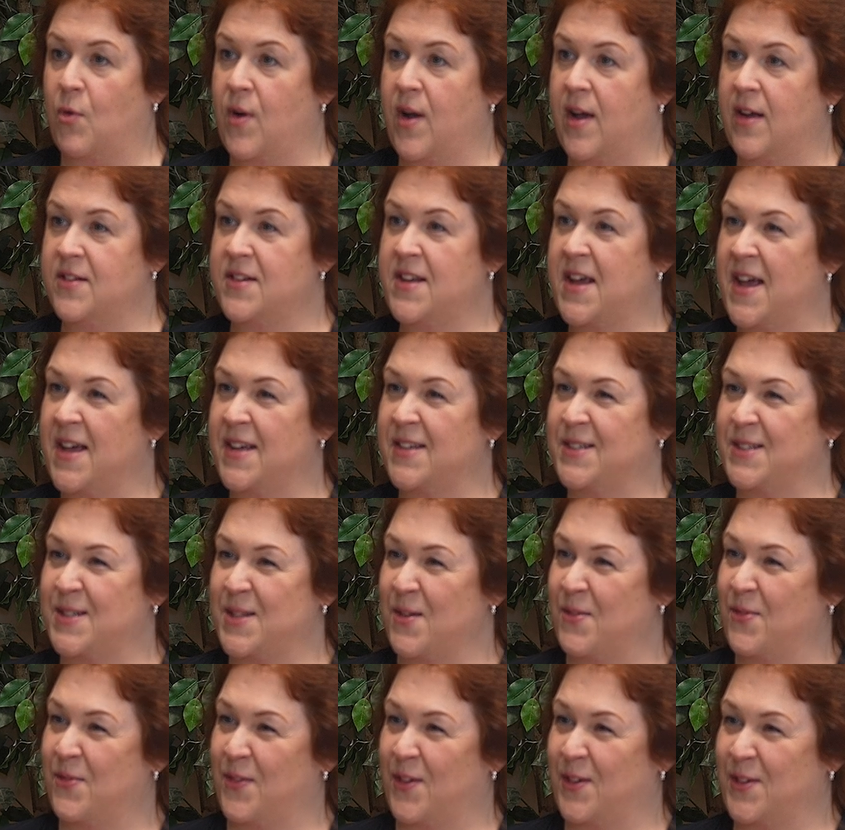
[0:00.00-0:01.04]
around as
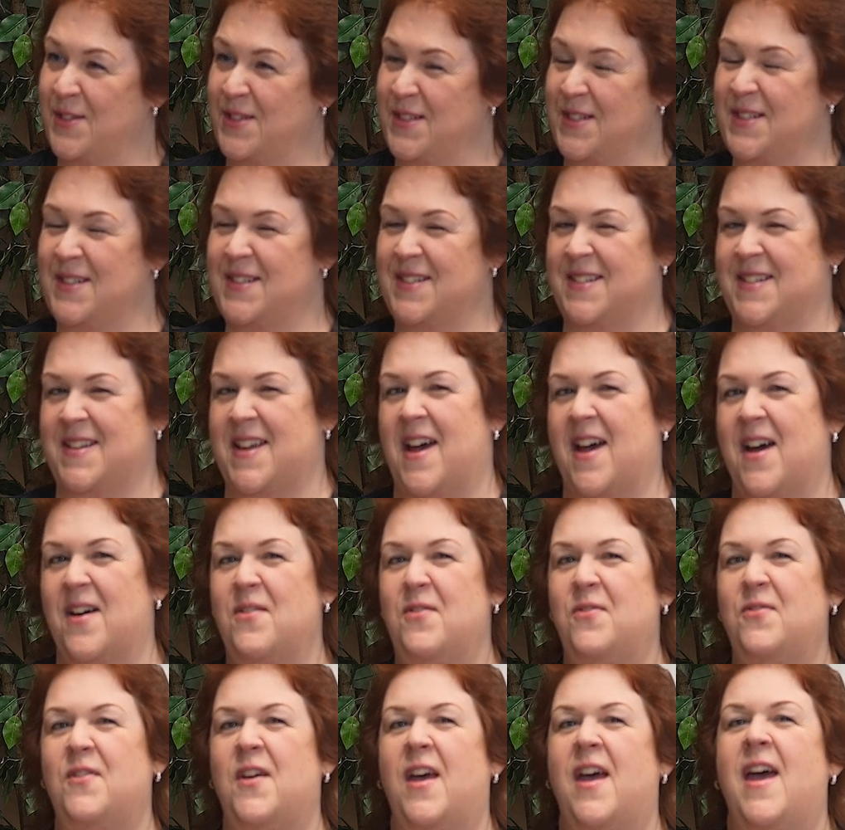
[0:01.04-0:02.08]
the first
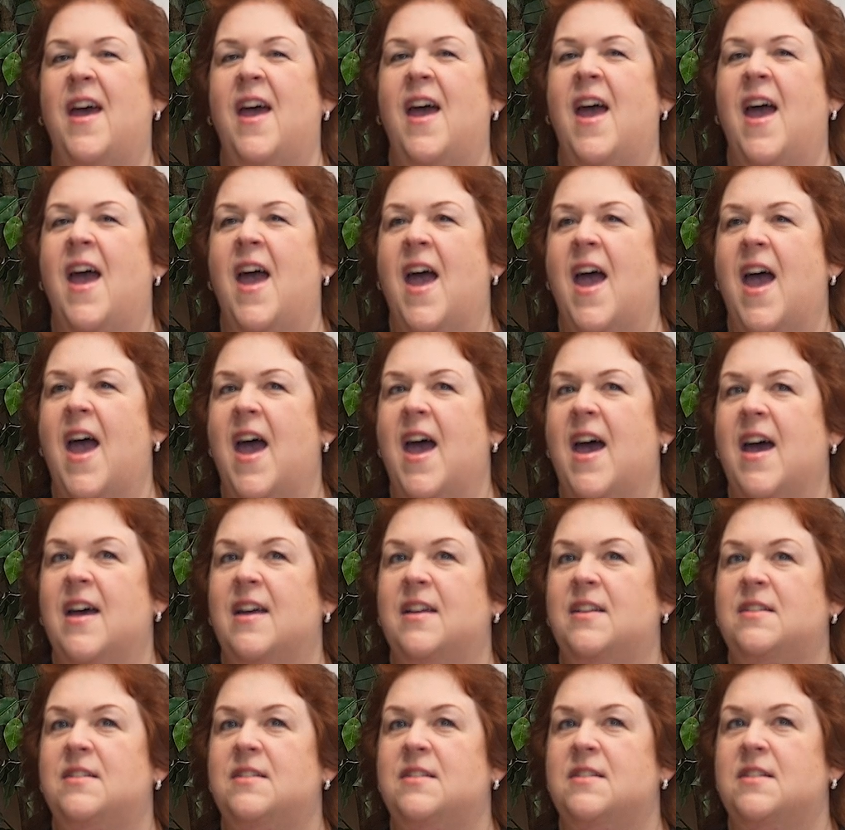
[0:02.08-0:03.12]
staff.
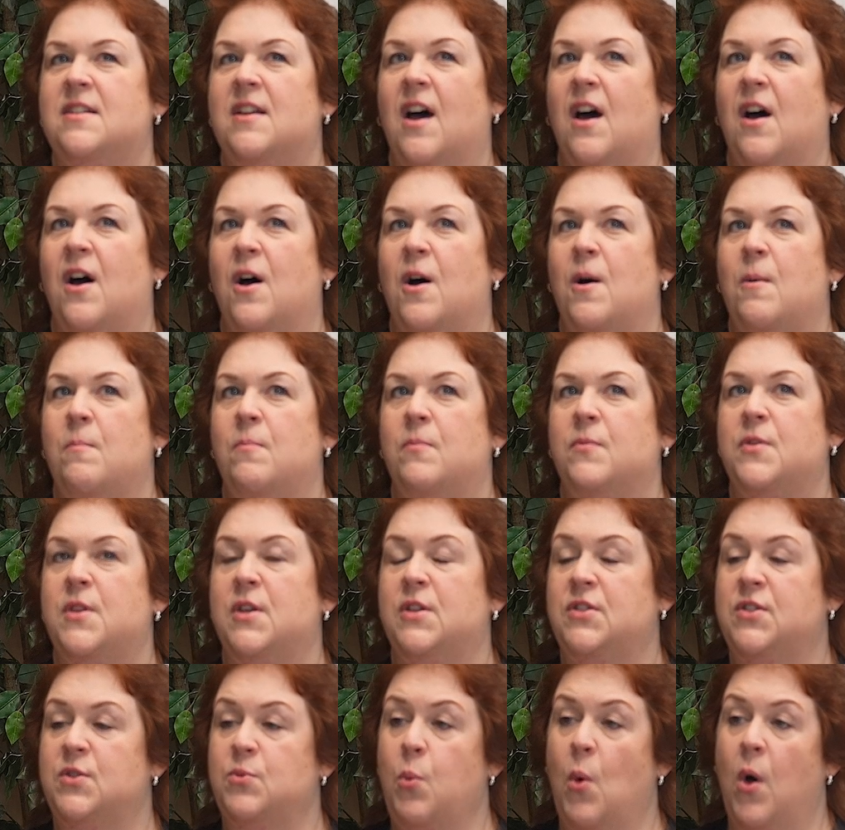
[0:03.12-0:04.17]
And
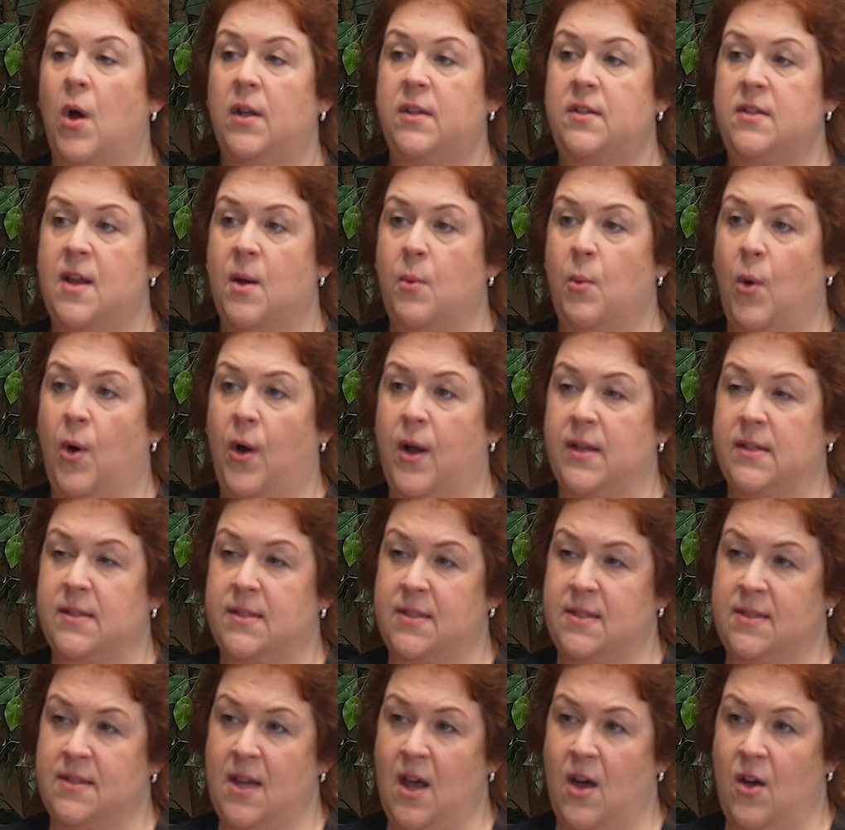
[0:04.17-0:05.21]
the SWAN network
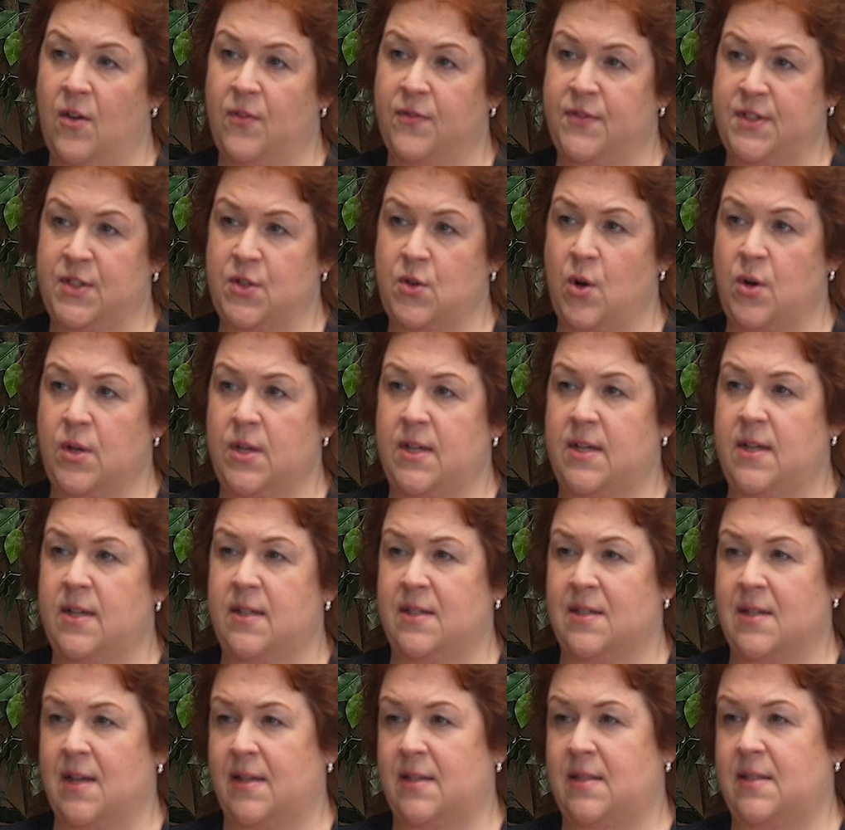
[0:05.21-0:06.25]
itself started
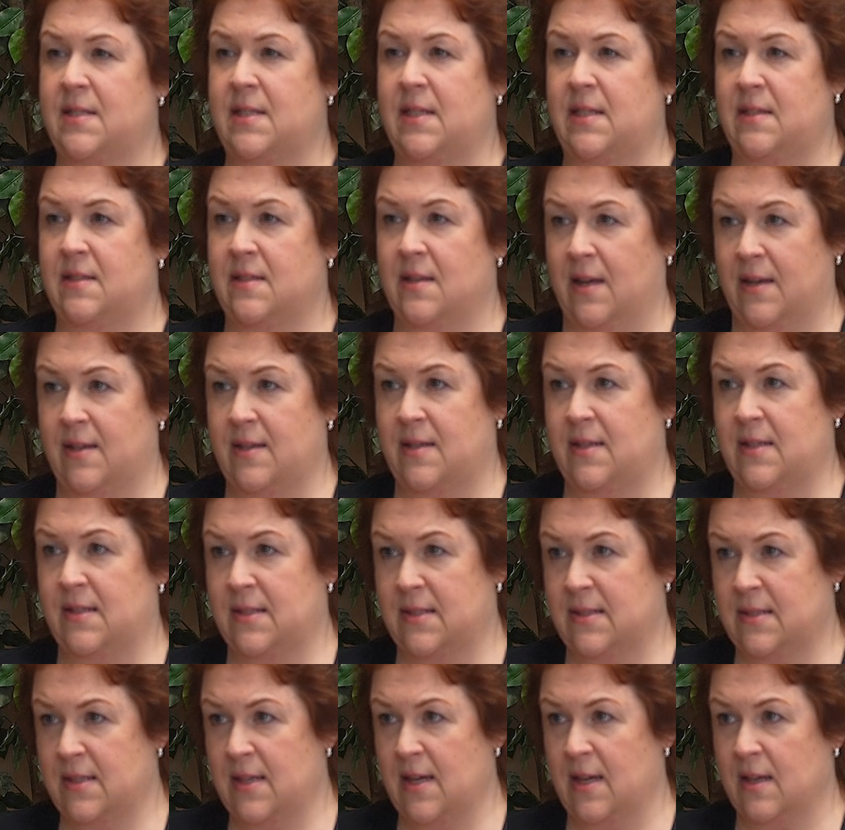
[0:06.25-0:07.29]
in
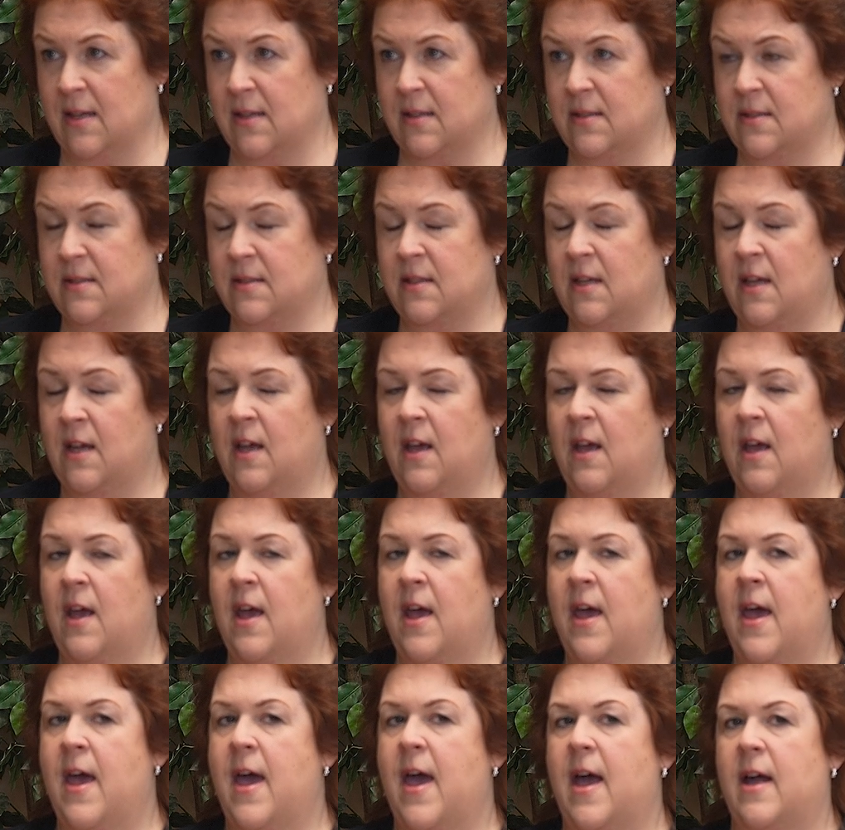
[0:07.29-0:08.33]
1996.
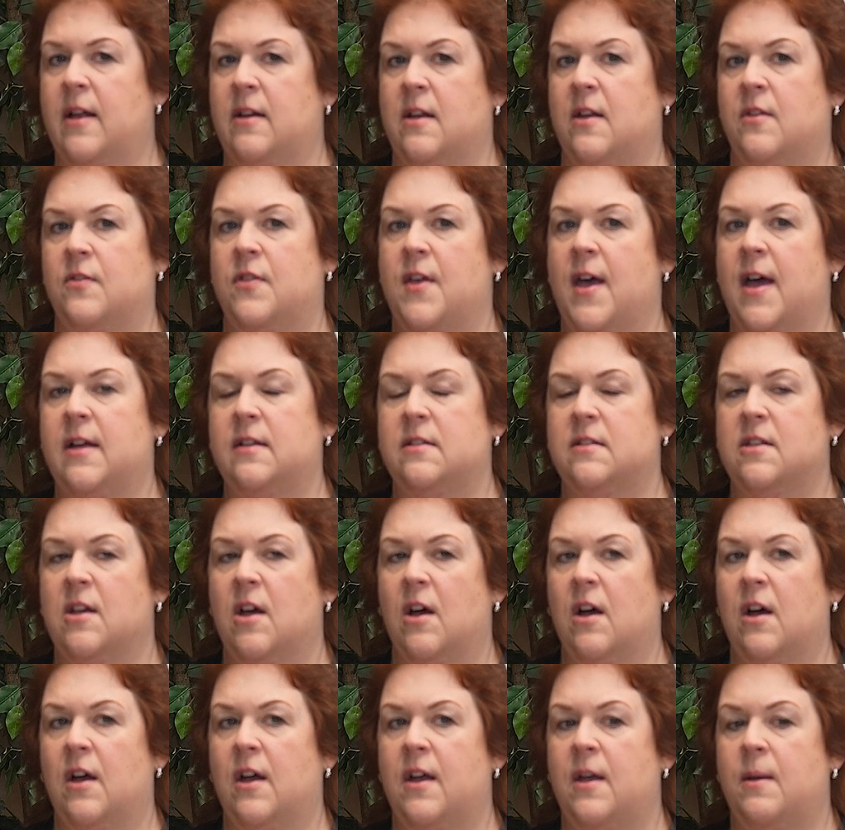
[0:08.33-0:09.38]
And at that
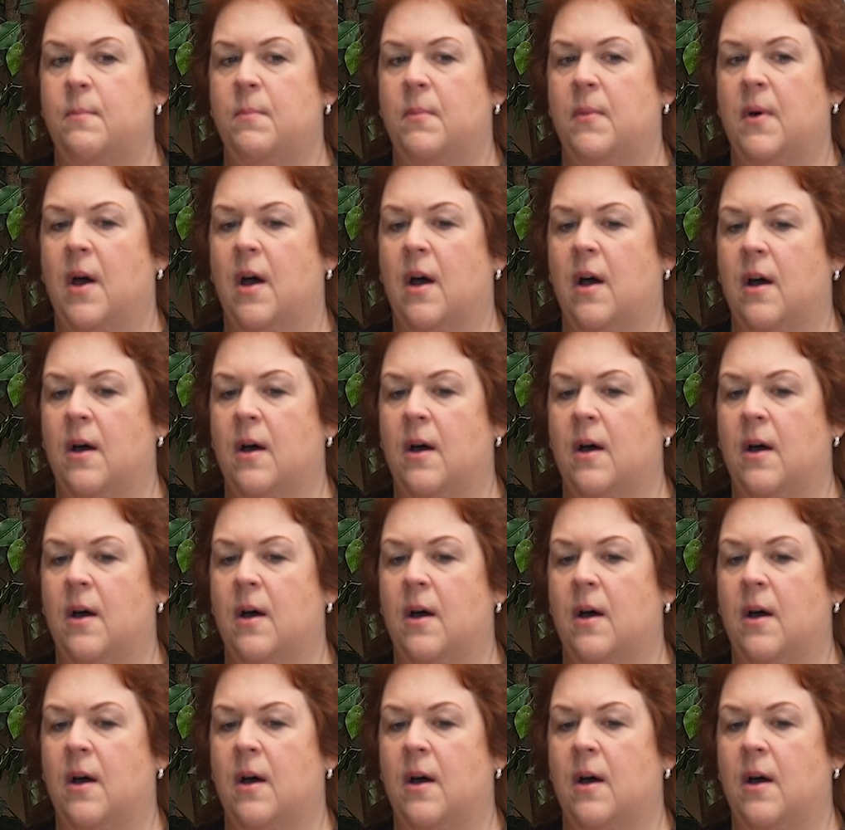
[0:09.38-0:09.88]
time,